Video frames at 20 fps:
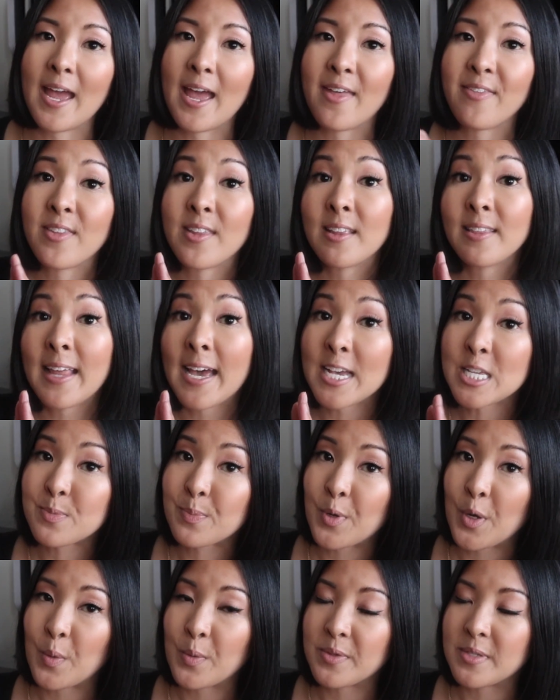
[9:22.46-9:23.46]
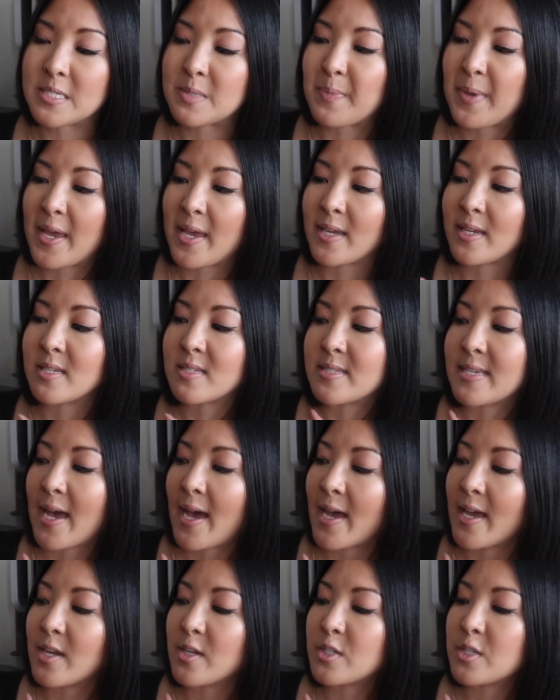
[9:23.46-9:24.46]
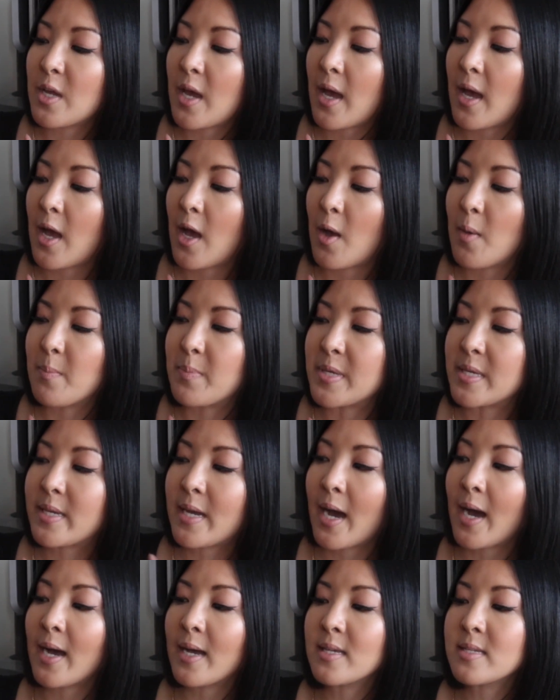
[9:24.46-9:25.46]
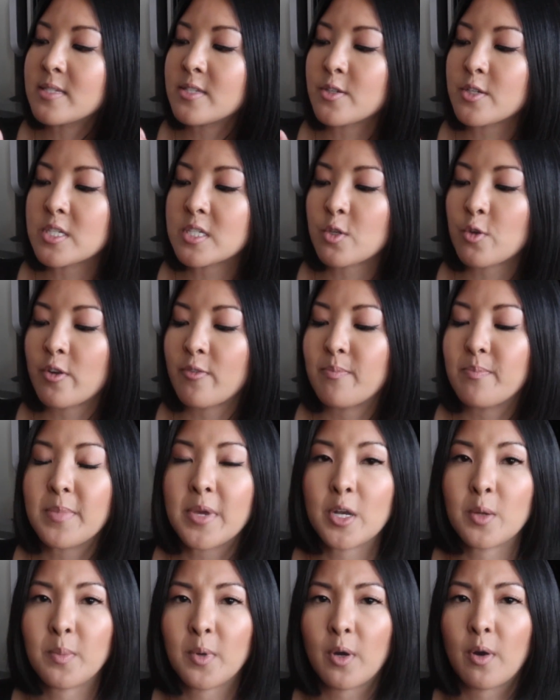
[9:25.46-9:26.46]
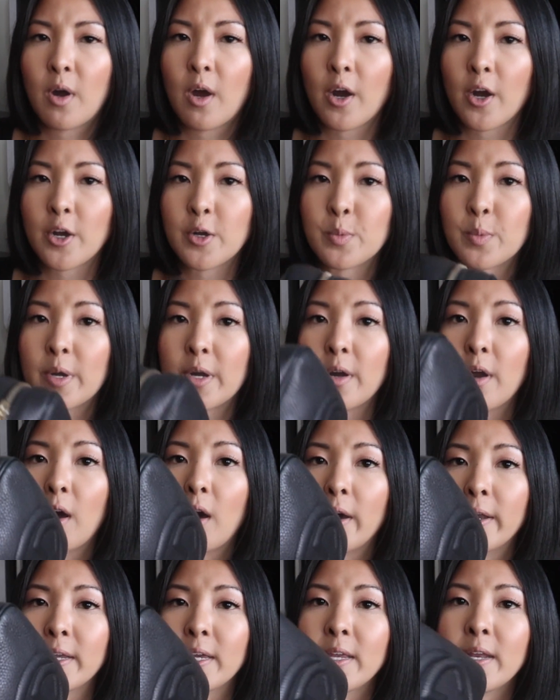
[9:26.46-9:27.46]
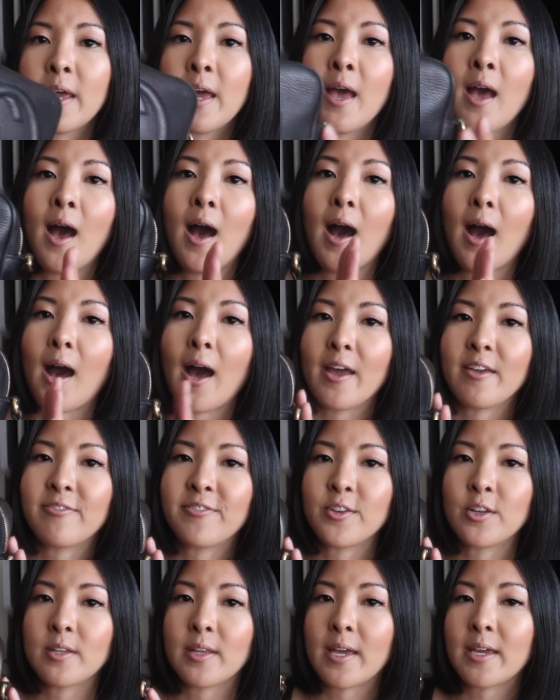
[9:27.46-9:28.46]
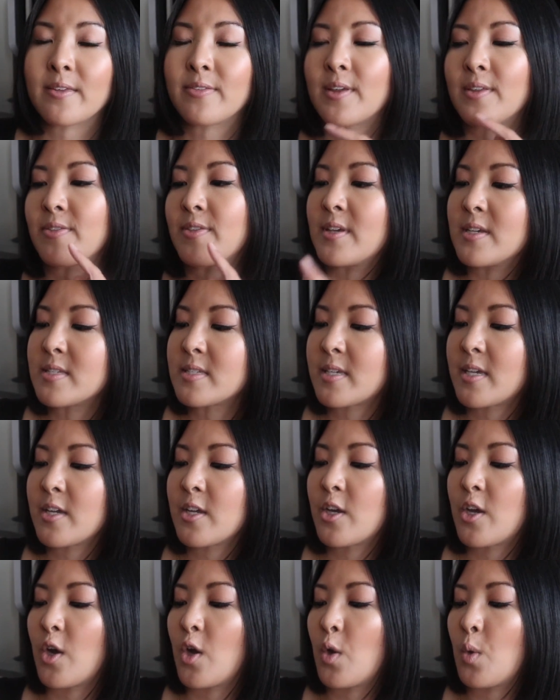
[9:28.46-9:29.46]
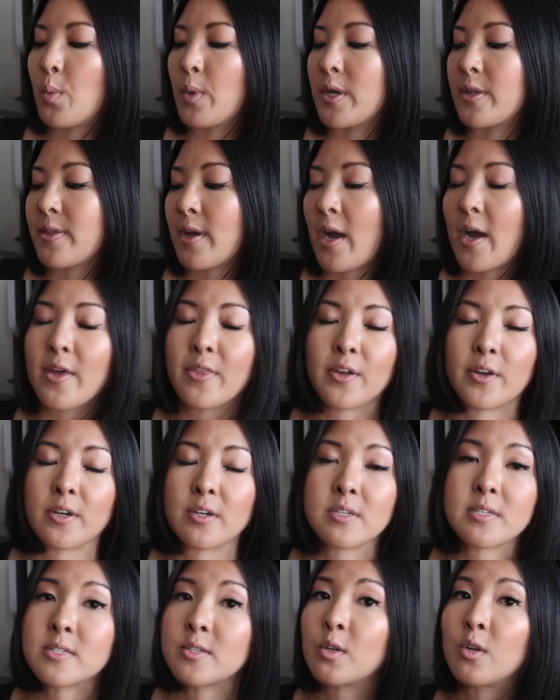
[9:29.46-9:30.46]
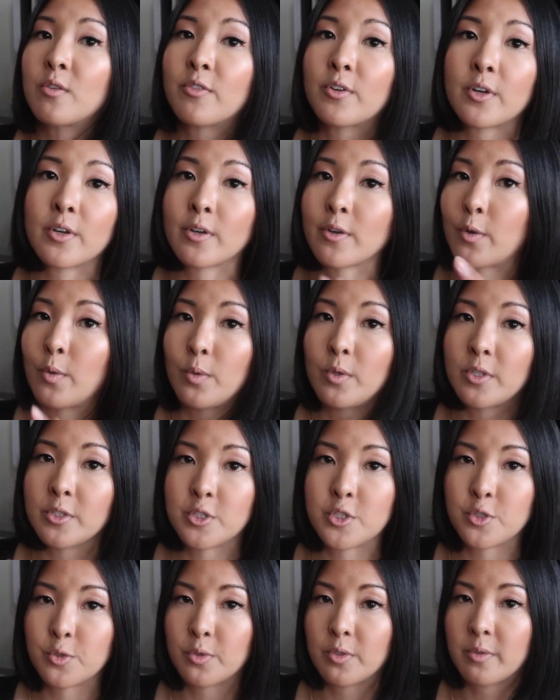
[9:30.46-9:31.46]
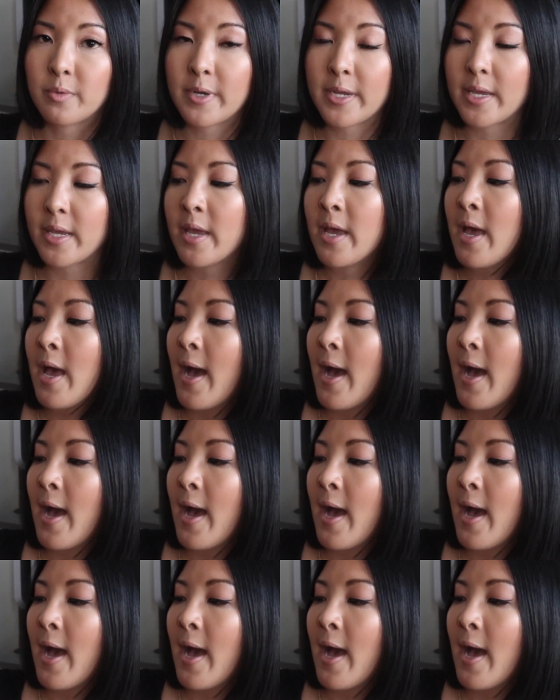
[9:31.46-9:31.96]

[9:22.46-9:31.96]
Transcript: And the last pro with this bag is that because there's sort of minimal hardware on it, I feel like that this can go with either silver or gold jewelry.